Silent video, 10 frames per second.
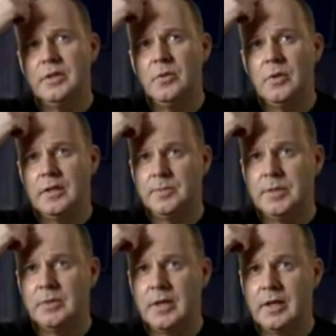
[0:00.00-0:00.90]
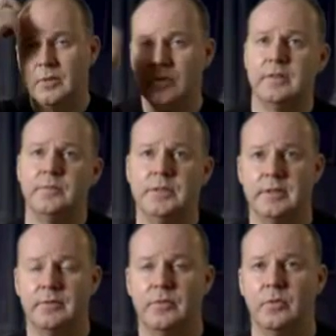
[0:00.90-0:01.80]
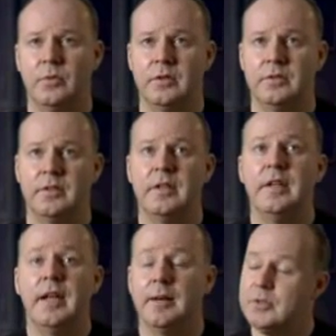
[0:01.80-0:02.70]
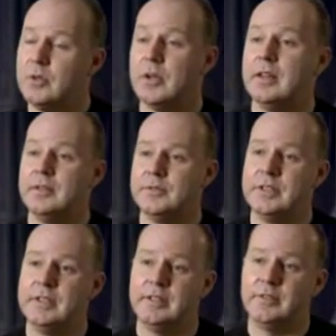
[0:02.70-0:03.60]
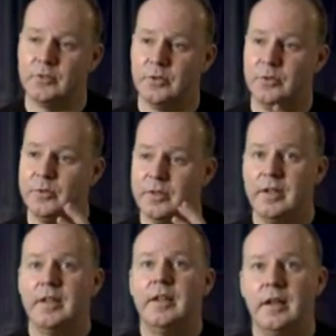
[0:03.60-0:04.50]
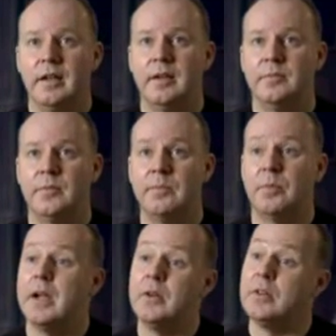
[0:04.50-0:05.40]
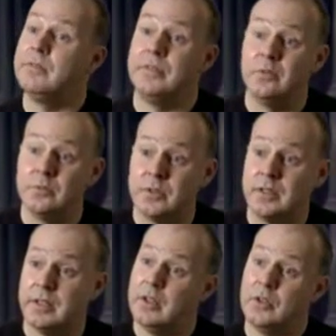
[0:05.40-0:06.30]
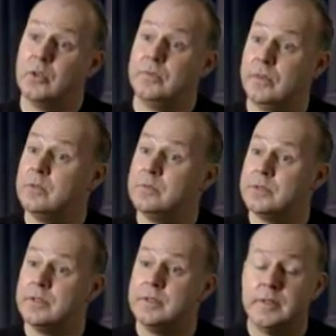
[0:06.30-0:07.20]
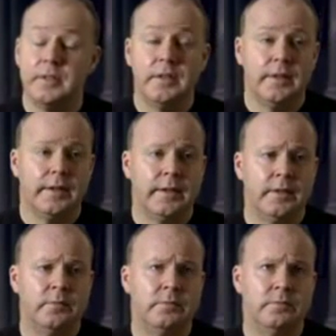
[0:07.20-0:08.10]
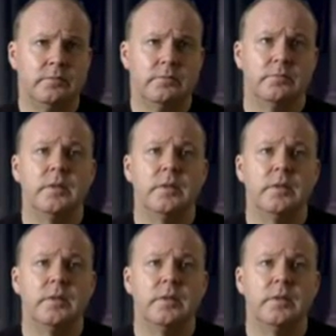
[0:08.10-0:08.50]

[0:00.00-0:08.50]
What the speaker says: You know what, it's been great. I wouldn't have missed it for the world. I'm so glad I've seen it through. I'm proud of the films. I think they're good films. And,